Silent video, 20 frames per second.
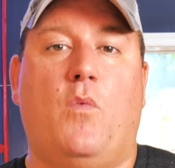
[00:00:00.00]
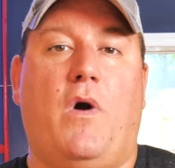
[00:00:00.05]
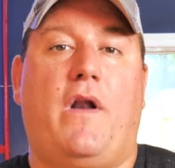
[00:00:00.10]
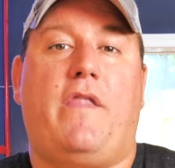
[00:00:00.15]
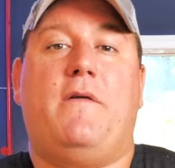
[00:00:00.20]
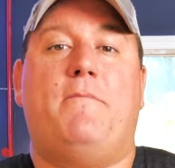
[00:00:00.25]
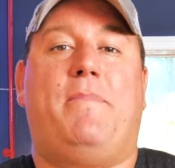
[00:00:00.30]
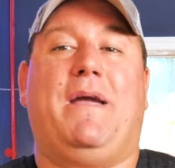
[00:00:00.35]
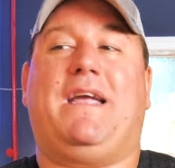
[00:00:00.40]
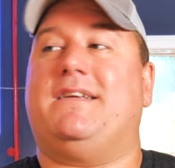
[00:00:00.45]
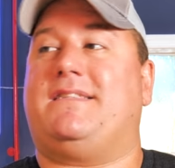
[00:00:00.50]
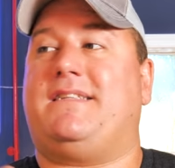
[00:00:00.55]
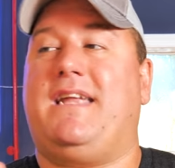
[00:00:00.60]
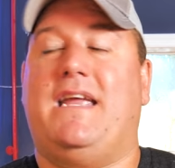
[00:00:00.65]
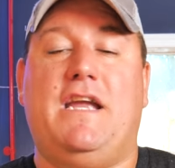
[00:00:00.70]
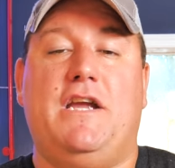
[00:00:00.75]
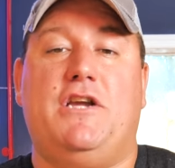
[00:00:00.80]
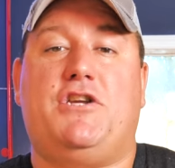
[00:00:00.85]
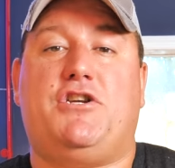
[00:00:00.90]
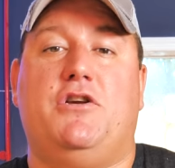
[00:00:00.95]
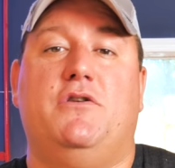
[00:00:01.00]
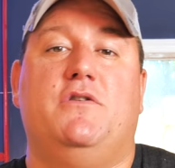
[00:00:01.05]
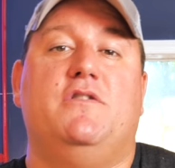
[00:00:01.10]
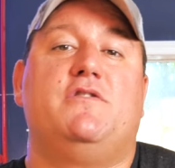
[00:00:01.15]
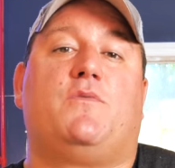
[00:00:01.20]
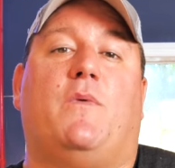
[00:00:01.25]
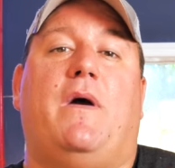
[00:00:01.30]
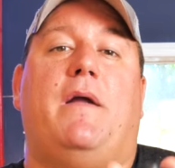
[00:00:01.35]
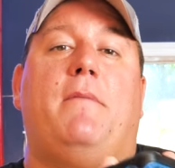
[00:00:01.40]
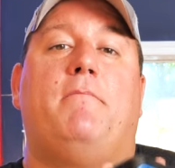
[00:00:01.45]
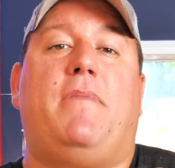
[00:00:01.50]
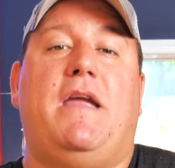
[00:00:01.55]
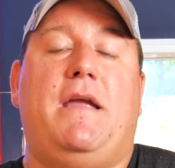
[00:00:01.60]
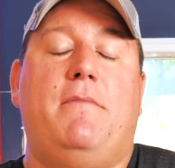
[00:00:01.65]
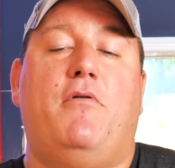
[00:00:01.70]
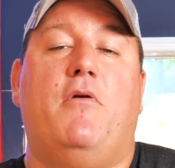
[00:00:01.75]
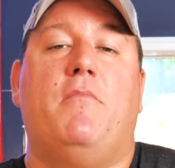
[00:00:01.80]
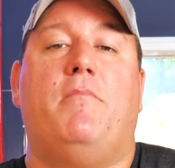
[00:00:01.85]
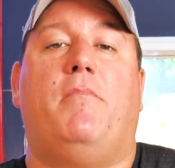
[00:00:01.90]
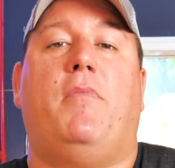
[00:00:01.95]
One of the biggest issues when
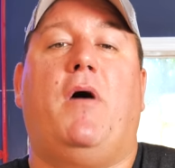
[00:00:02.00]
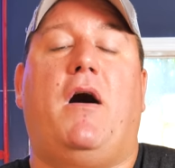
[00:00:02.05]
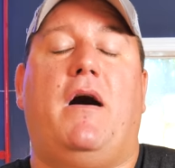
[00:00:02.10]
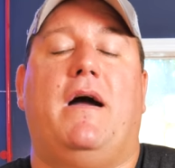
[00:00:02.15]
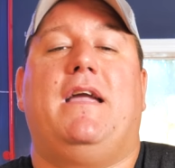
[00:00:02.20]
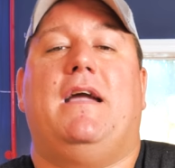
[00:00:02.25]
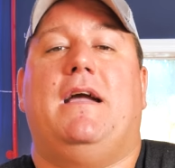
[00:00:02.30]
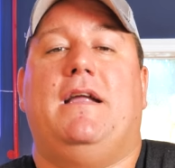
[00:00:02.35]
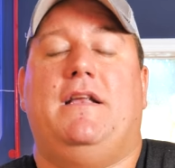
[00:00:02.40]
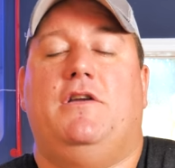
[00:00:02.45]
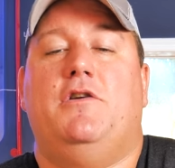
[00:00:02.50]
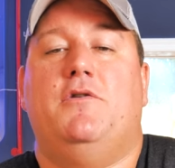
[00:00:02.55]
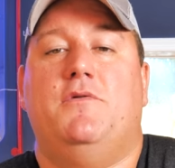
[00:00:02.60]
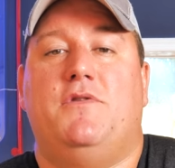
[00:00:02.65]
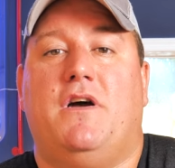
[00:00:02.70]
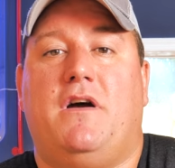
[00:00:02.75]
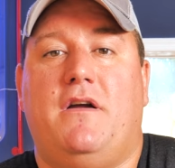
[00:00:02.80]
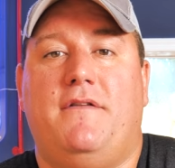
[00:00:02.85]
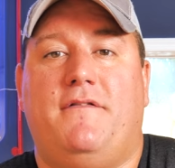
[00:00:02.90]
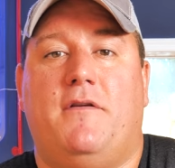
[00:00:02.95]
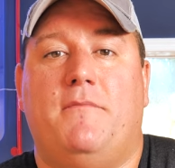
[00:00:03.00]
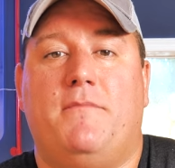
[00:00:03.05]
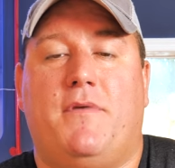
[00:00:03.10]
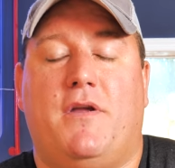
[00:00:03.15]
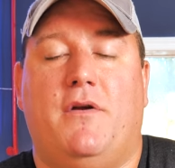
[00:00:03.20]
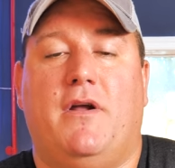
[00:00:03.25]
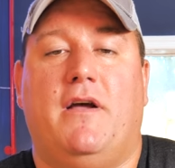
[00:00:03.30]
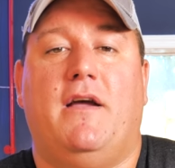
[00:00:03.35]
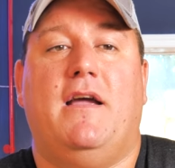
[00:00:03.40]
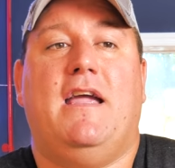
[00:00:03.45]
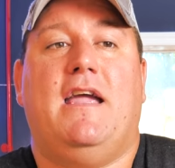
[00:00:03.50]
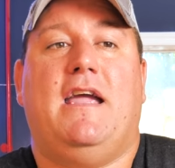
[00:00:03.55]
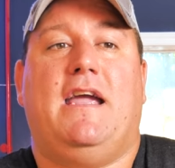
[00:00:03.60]
people buy a new dive computer